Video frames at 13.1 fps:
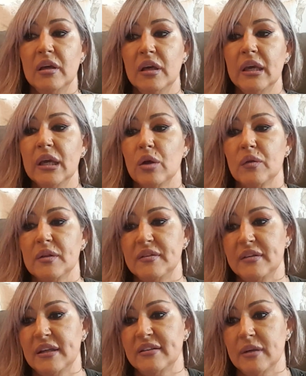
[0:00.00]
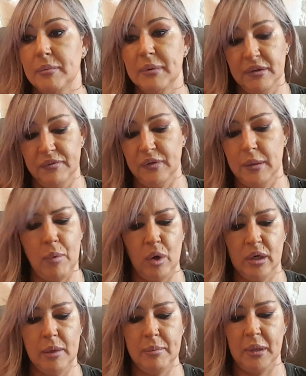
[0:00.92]
here that sets up at the flea
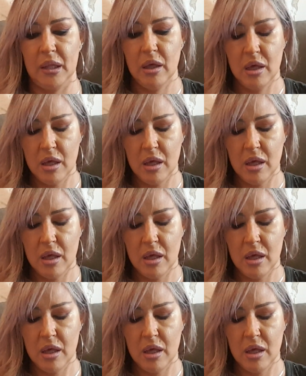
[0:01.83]
market. But